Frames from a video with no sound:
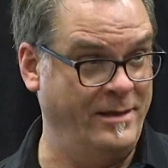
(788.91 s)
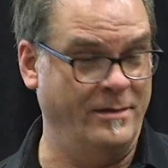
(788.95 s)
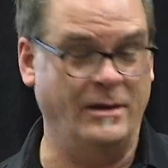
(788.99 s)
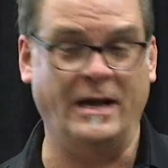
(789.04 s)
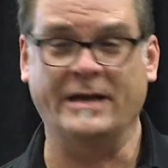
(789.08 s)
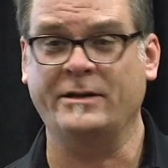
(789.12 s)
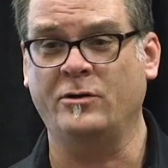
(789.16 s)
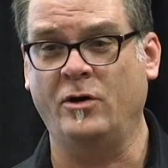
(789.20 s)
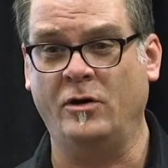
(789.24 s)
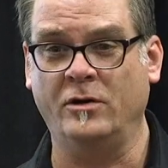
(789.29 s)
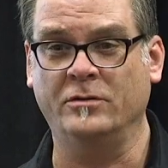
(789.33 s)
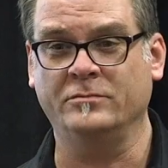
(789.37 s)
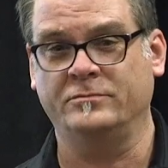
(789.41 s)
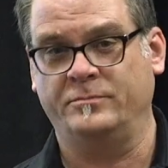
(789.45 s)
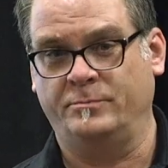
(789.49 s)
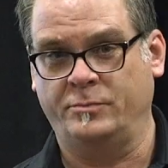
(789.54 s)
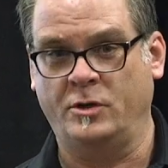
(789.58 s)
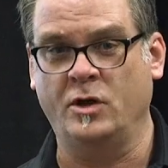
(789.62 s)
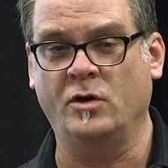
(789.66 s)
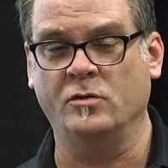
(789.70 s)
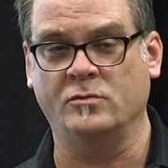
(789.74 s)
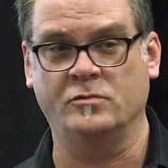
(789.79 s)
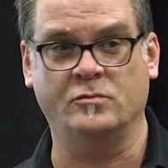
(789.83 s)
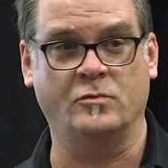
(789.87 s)
I call
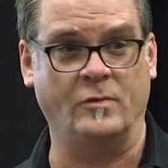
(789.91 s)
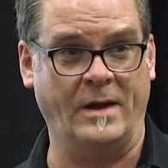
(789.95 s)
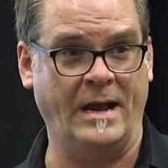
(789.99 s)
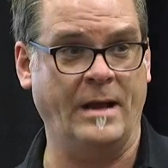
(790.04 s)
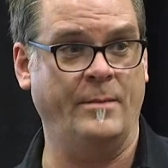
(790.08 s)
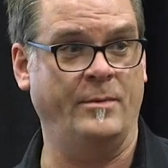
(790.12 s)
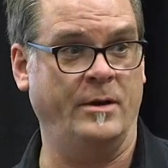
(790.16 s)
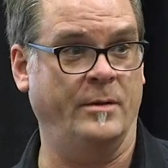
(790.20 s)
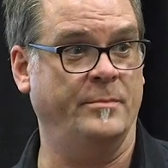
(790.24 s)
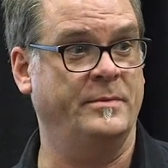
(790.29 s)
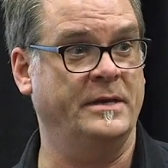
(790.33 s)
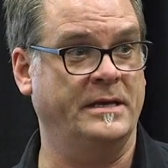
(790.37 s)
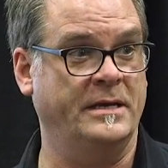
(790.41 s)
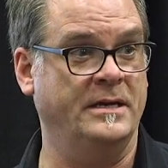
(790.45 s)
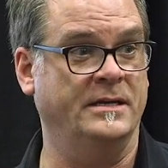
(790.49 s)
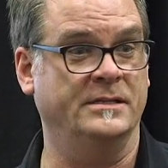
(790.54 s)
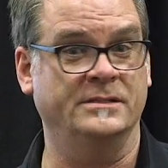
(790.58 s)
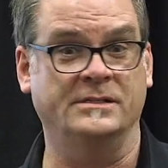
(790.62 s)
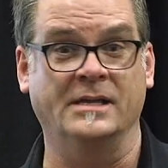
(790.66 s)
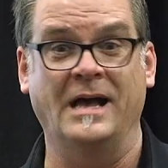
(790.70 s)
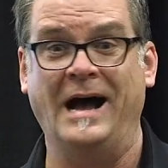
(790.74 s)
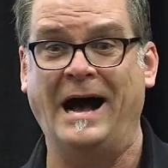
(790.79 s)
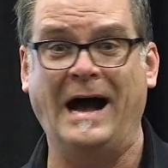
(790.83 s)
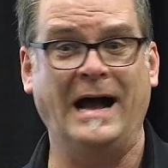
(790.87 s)
Coke Grandma
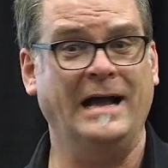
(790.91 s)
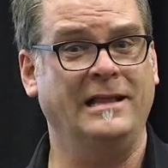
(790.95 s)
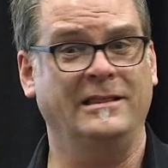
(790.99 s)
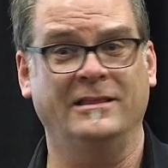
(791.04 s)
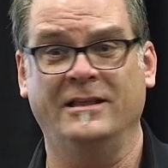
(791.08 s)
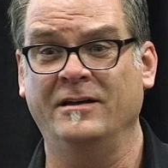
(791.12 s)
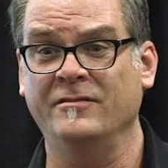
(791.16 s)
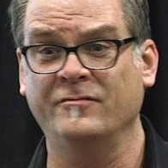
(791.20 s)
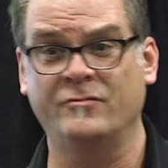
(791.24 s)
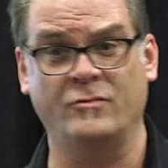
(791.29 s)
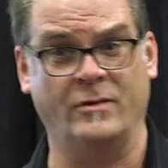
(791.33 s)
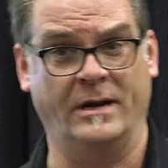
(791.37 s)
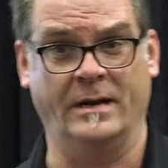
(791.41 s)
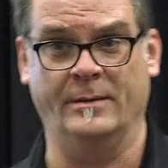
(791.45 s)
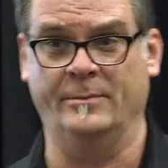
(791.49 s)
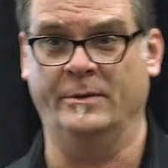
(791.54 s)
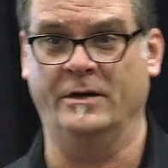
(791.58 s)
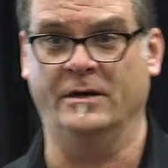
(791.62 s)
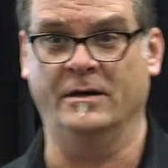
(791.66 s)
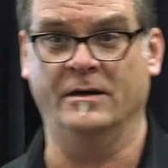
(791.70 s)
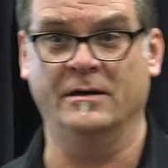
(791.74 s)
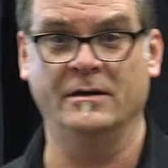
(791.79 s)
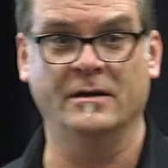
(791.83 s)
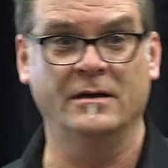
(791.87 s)
because I love
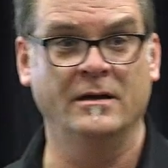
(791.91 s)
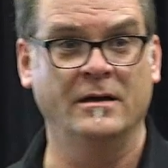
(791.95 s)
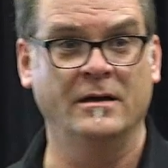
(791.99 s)
Grandma.